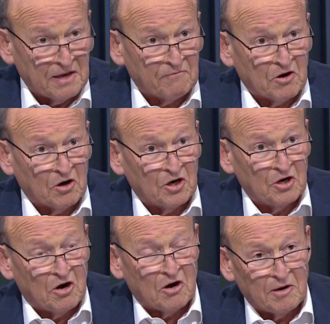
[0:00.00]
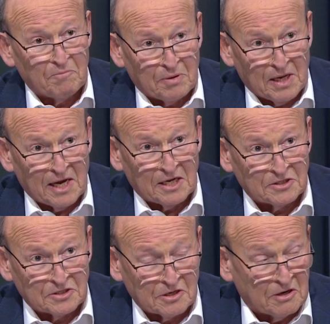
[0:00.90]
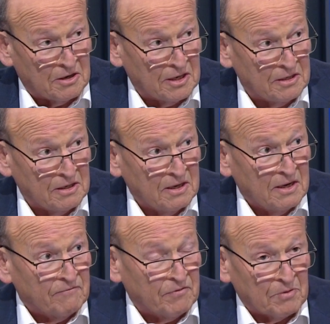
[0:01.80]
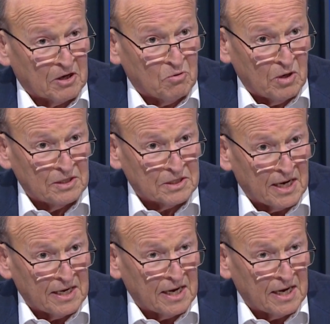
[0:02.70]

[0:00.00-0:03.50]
They've got 9 players signed from the Queensland